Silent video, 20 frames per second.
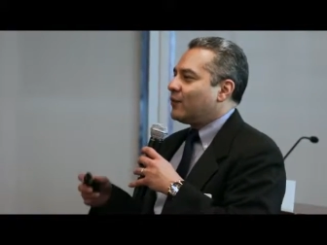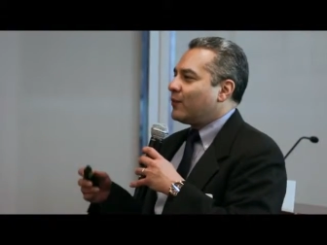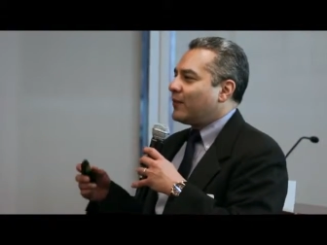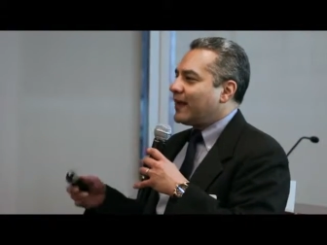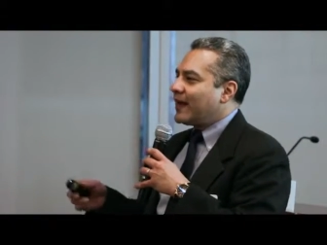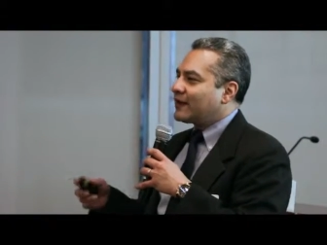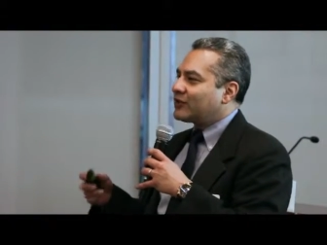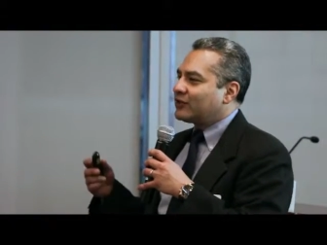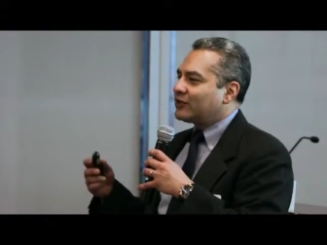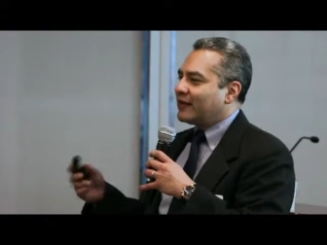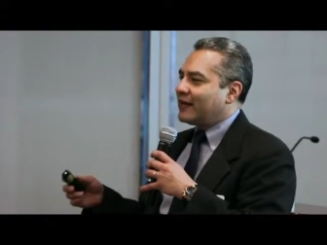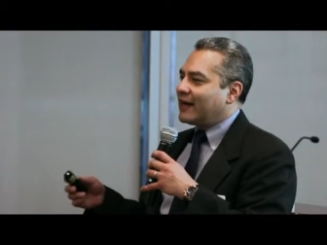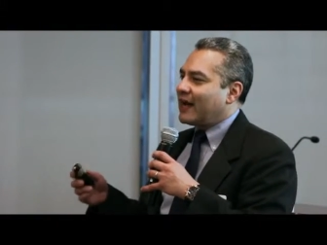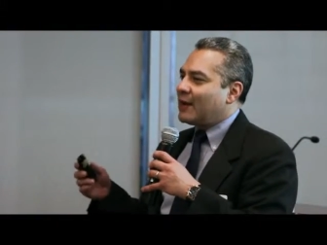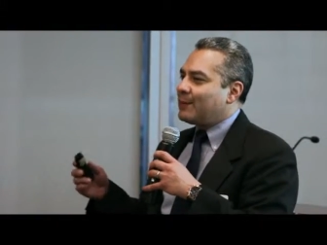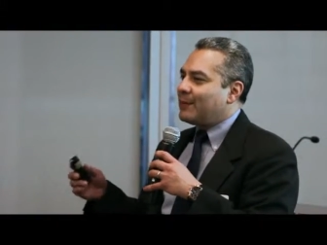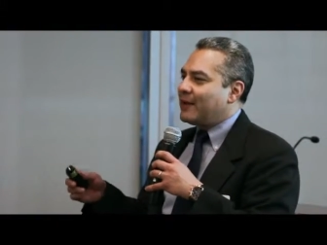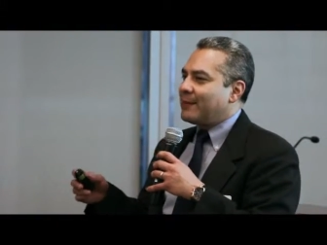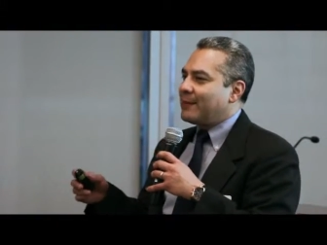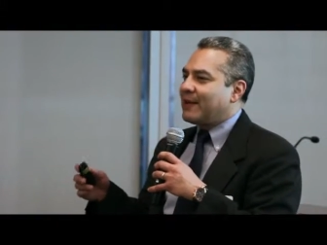We actually
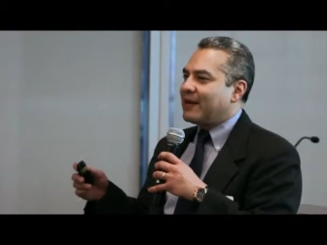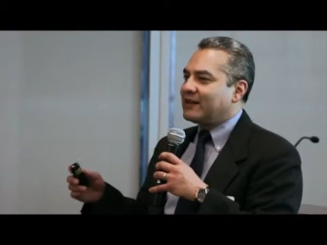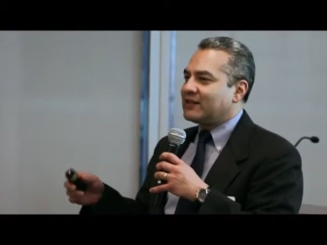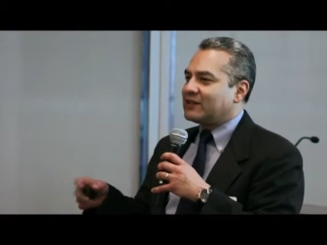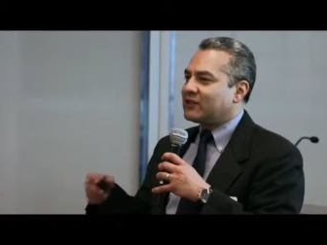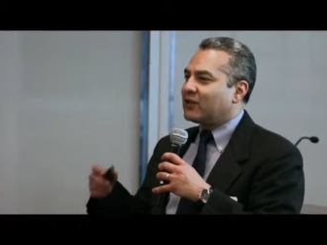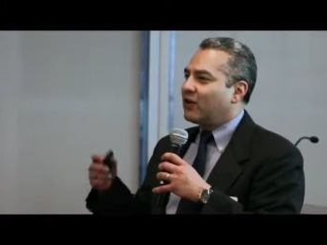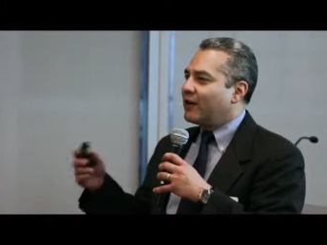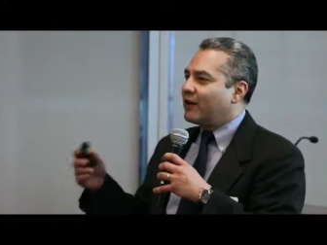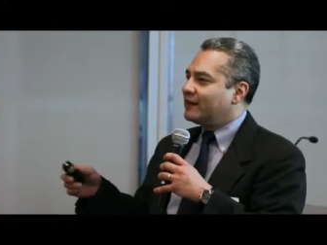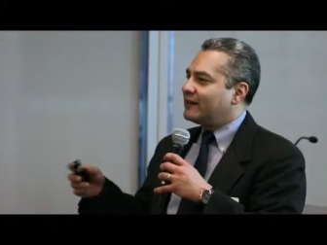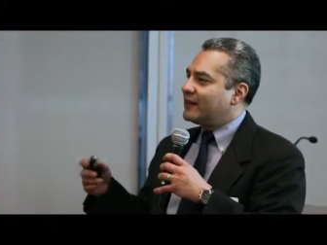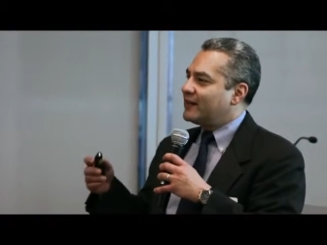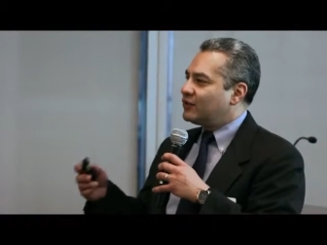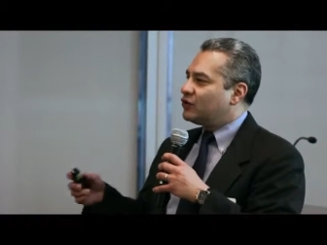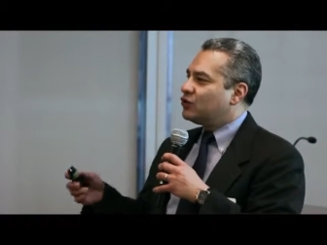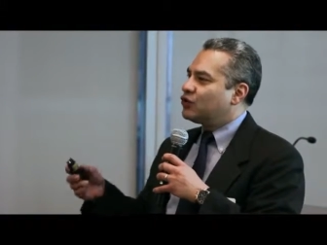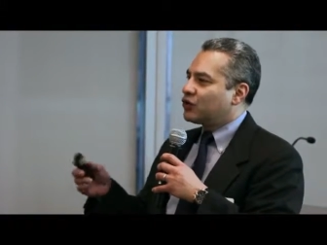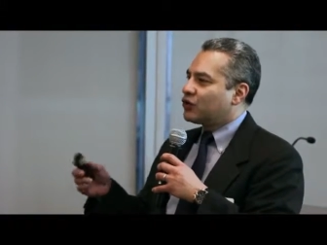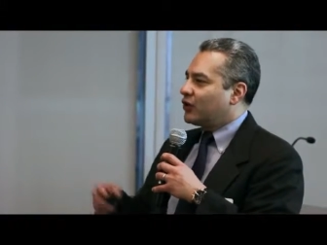at IBM had started
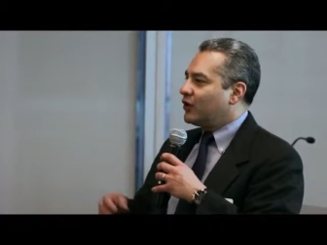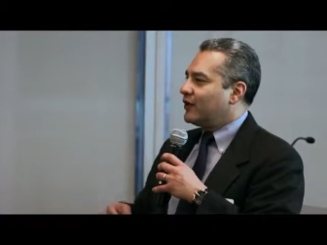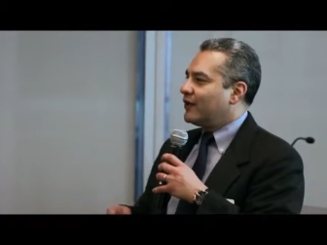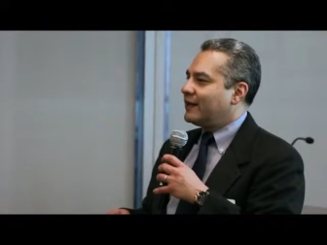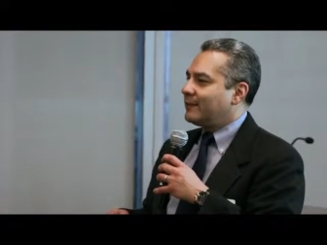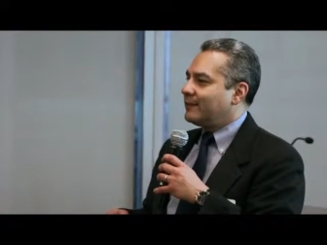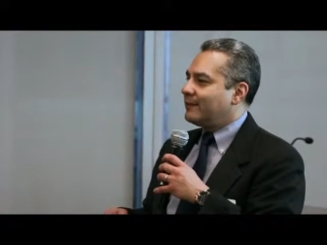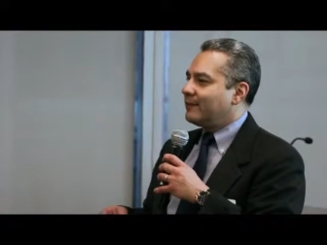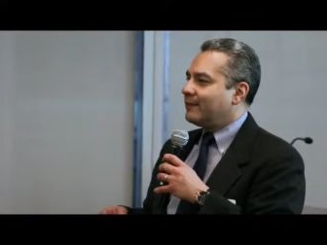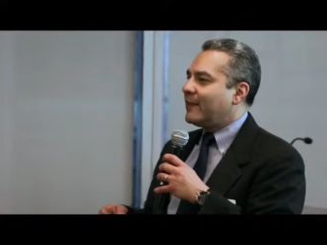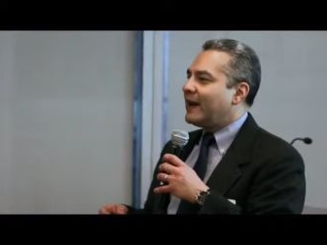this journey